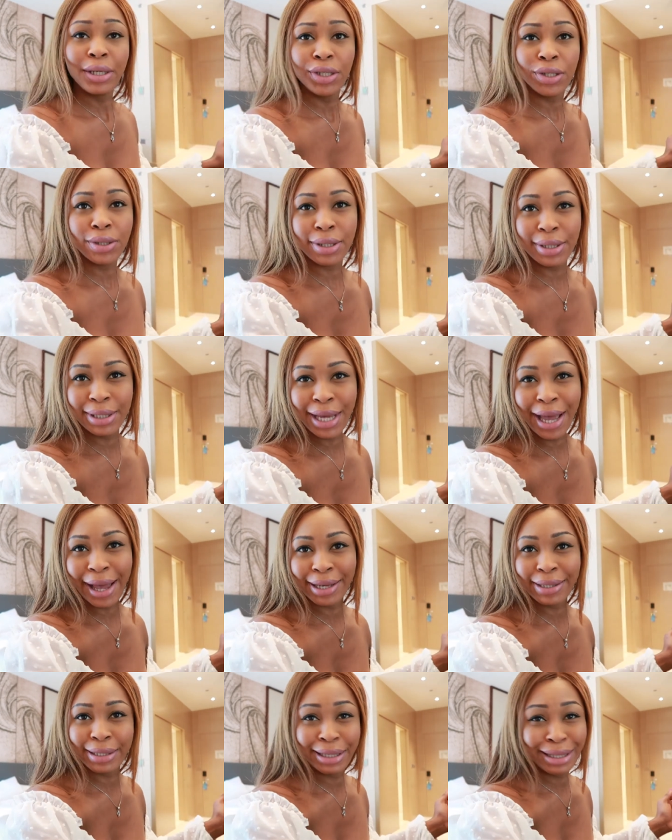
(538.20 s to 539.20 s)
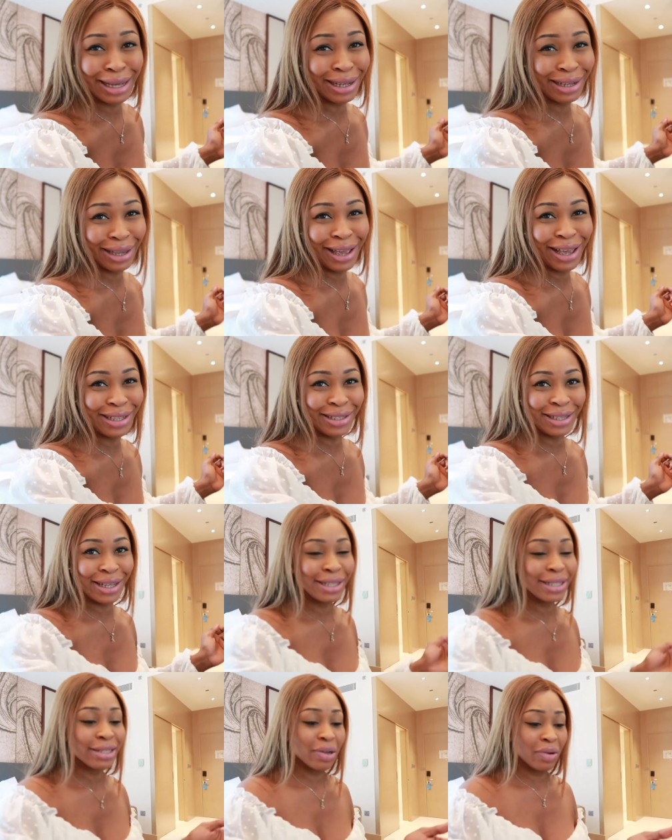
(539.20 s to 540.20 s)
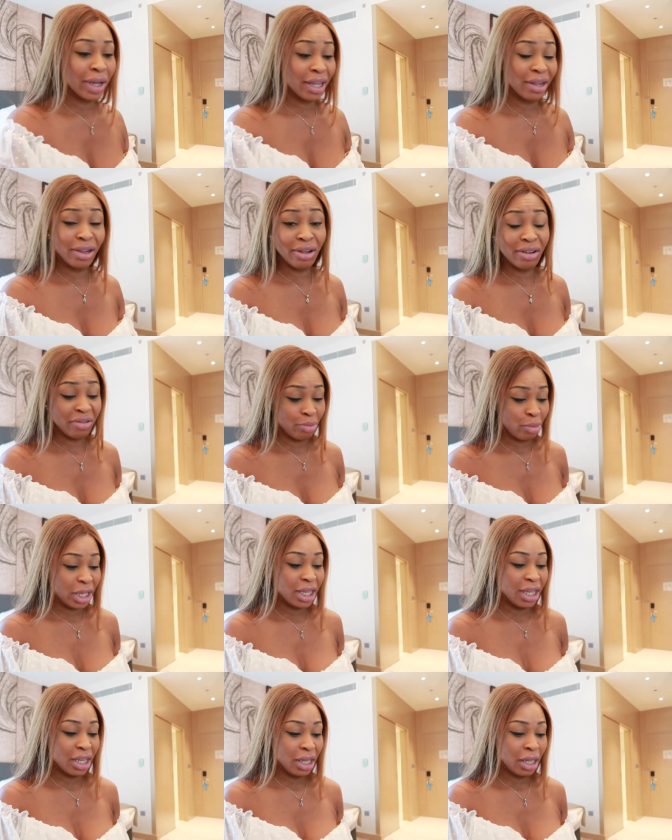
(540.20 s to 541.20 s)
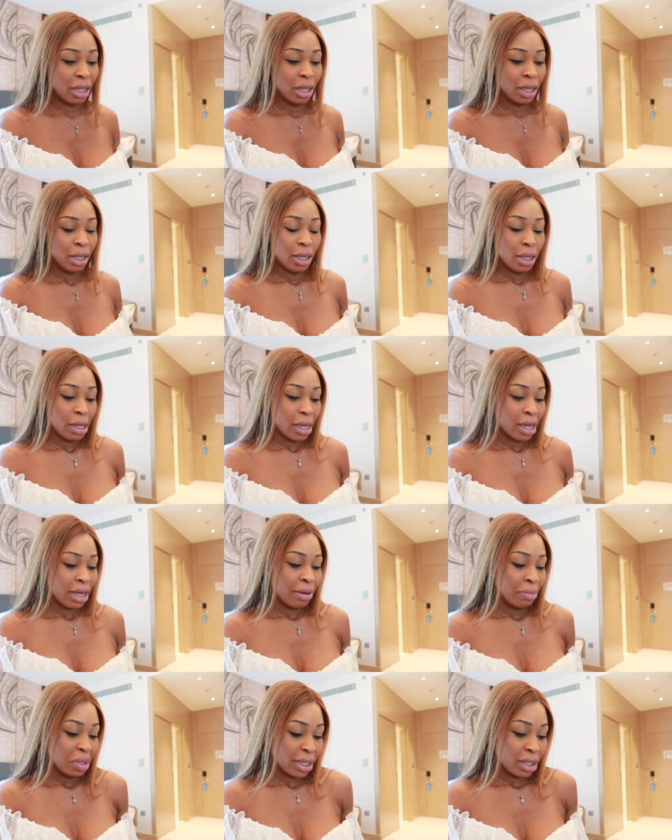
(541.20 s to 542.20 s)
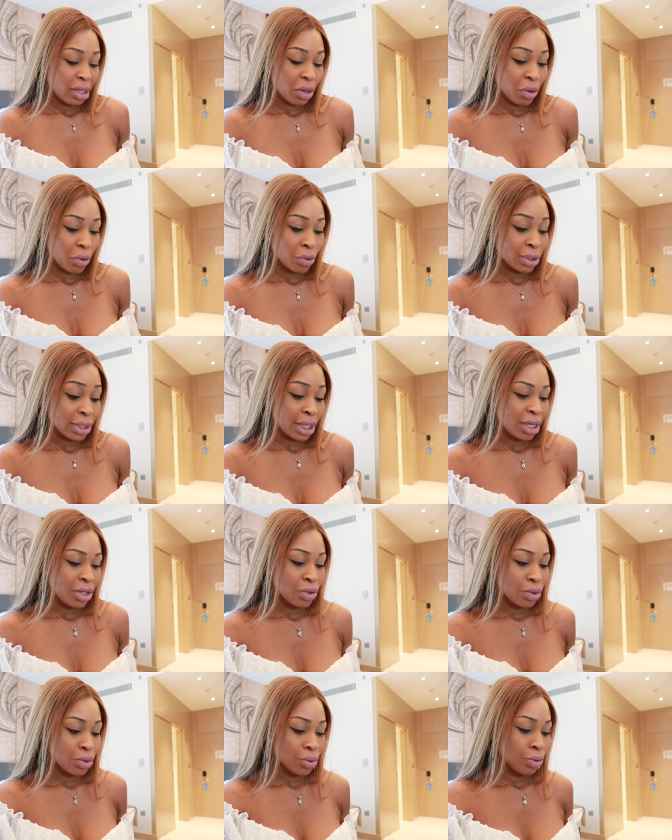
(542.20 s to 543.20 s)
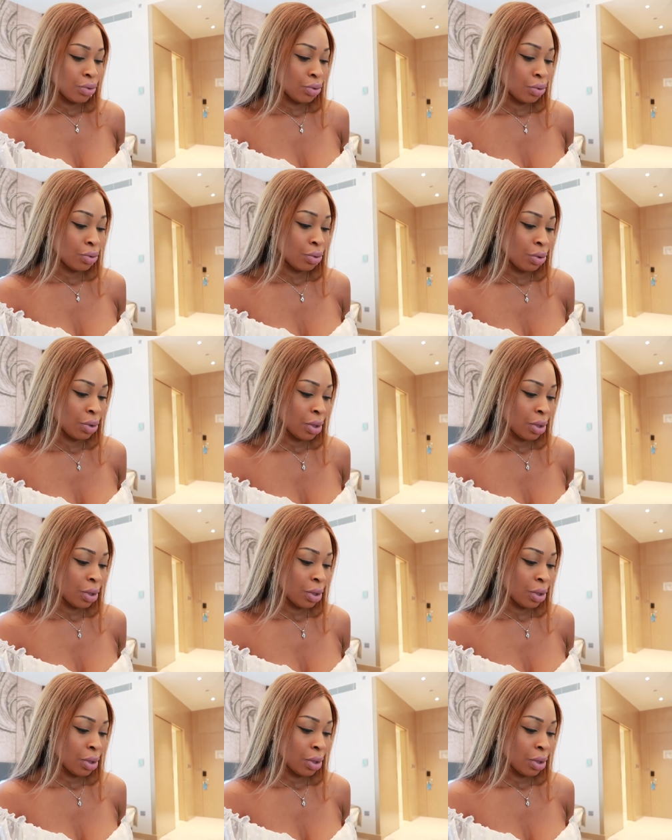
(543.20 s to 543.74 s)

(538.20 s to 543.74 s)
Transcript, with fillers: just on tax and that guys that is quite a lot of money um, that goes into